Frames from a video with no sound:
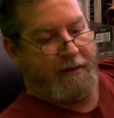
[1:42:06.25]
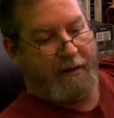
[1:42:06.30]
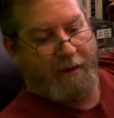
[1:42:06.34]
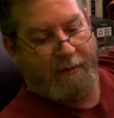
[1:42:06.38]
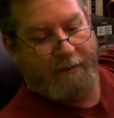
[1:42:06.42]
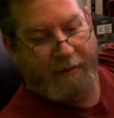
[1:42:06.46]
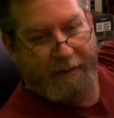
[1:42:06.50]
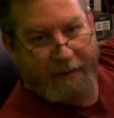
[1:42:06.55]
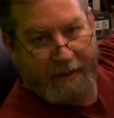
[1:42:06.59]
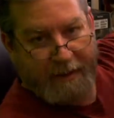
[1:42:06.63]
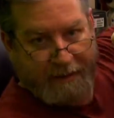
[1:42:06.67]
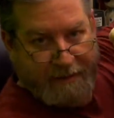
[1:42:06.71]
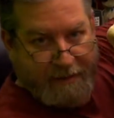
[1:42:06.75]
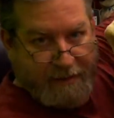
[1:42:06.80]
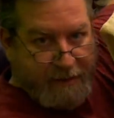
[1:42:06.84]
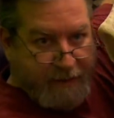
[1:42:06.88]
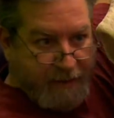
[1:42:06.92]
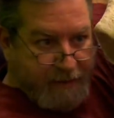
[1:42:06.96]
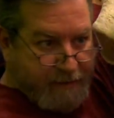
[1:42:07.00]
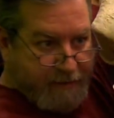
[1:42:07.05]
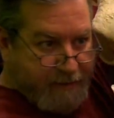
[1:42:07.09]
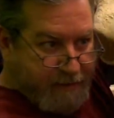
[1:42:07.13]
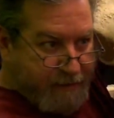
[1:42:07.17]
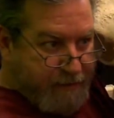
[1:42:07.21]
mean it's
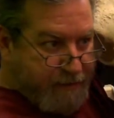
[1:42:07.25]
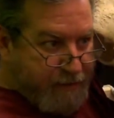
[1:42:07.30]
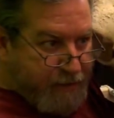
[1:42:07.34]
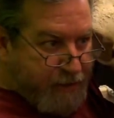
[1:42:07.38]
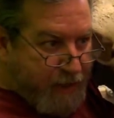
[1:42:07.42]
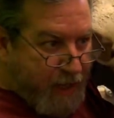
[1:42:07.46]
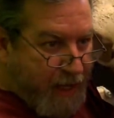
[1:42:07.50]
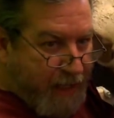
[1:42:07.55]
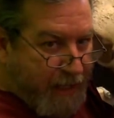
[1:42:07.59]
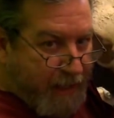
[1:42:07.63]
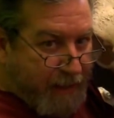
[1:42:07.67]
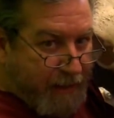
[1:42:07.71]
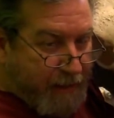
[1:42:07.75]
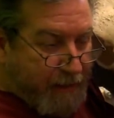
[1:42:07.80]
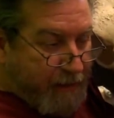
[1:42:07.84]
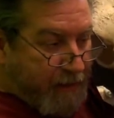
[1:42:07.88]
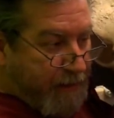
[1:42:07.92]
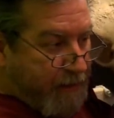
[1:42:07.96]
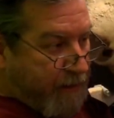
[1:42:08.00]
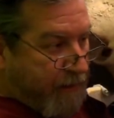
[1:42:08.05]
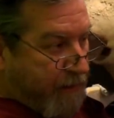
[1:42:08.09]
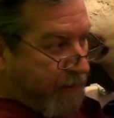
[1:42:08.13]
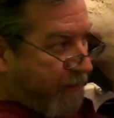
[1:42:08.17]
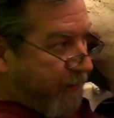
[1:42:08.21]
just giant.
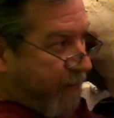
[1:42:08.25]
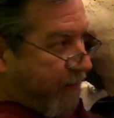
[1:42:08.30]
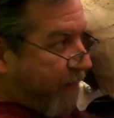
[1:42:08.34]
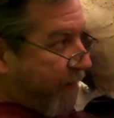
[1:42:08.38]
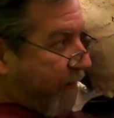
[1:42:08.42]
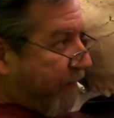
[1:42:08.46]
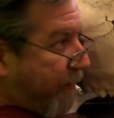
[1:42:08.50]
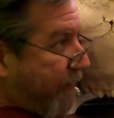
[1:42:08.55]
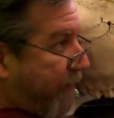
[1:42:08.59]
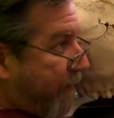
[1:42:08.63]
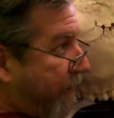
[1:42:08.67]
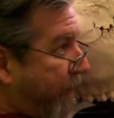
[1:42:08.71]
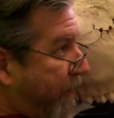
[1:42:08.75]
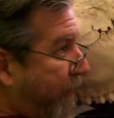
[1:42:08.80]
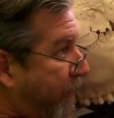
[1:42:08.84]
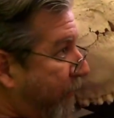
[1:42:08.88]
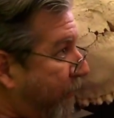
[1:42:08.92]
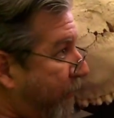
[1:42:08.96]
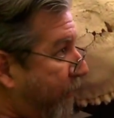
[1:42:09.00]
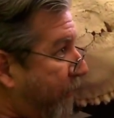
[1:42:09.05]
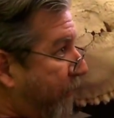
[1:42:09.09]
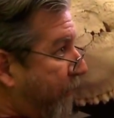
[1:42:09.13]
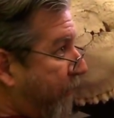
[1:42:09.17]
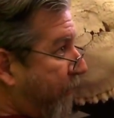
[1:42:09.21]

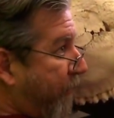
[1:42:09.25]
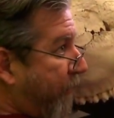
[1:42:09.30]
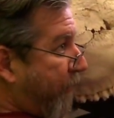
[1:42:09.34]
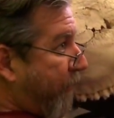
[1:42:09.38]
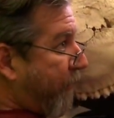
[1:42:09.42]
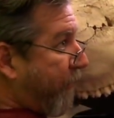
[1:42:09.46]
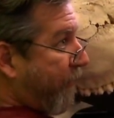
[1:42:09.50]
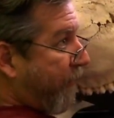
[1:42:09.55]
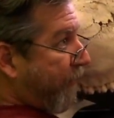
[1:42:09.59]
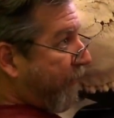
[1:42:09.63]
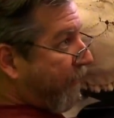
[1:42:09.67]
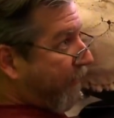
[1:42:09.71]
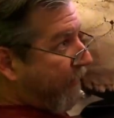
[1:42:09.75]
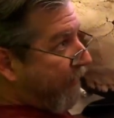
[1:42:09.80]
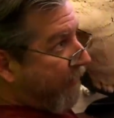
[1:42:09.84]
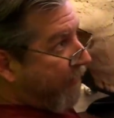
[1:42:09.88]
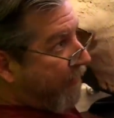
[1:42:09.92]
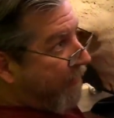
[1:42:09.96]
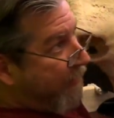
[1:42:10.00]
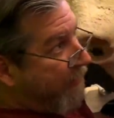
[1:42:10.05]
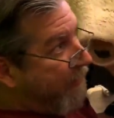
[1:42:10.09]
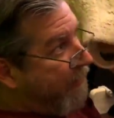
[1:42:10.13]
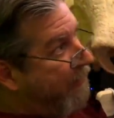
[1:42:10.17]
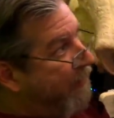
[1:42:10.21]
Oh,
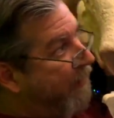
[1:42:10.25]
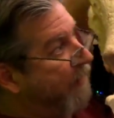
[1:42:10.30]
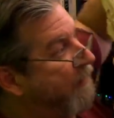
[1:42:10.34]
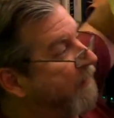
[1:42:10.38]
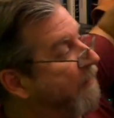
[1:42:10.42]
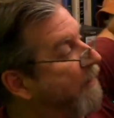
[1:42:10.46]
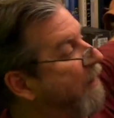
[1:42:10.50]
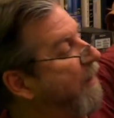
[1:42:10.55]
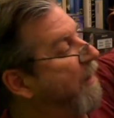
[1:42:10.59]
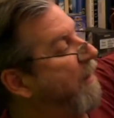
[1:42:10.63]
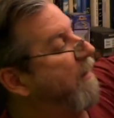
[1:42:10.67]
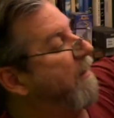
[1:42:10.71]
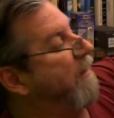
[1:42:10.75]
just and, the tip